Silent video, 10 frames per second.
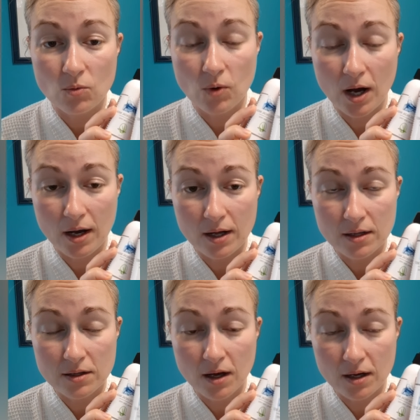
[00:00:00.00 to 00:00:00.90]

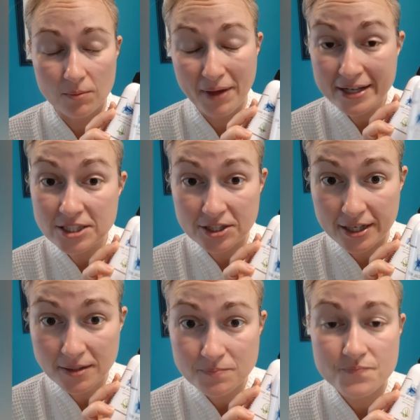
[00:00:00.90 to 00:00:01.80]

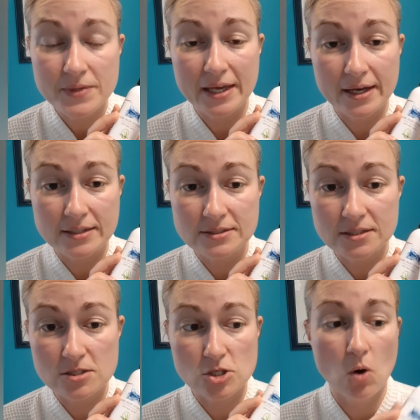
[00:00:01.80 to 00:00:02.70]
bacteria And
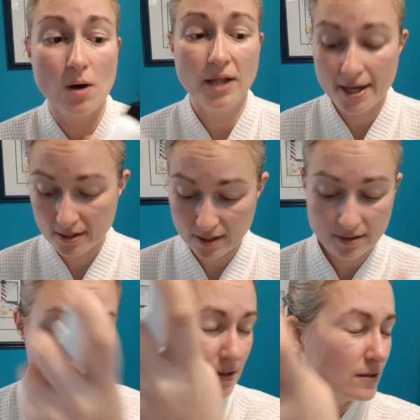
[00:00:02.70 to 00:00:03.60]
so applying
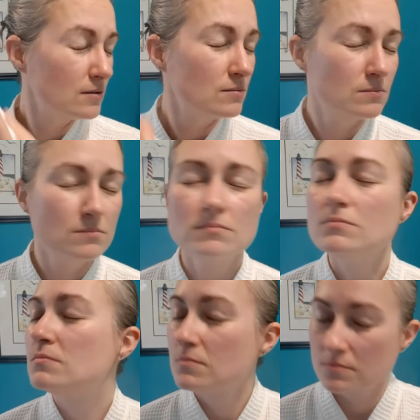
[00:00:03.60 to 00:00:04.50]
this,
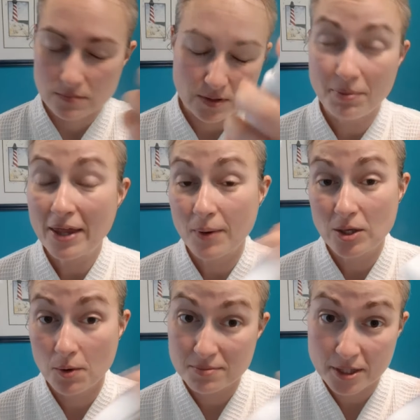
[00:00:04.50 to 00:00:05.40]
by the way, you
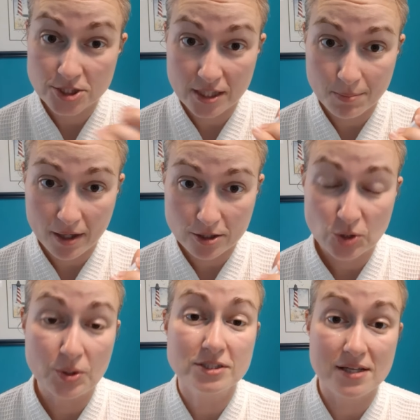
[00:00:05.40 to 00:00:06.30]
always want to shake up all our
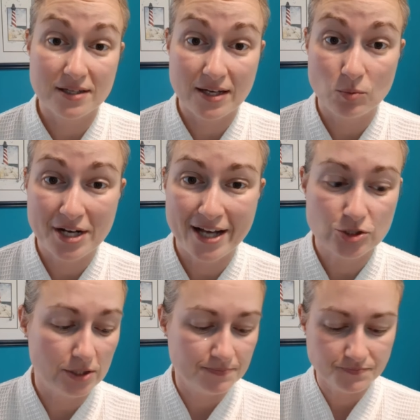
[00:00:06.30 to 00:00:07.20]
toners because again, we're
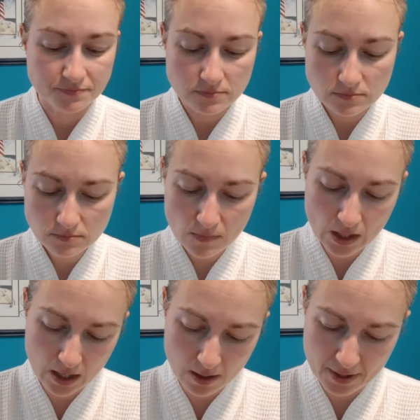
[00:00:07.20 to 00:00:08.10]
natural.
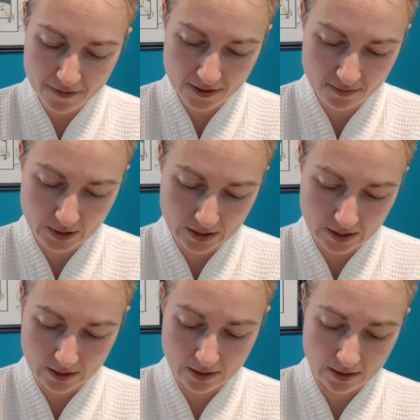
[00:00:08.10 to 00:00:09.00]
And this one
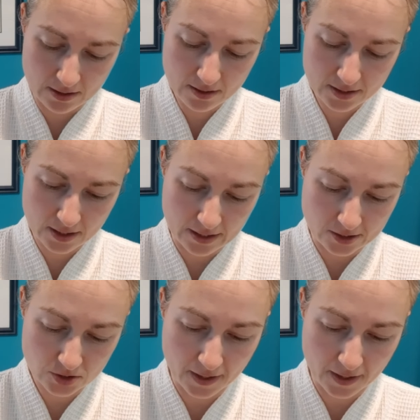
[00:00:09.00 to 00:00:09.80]
is a natural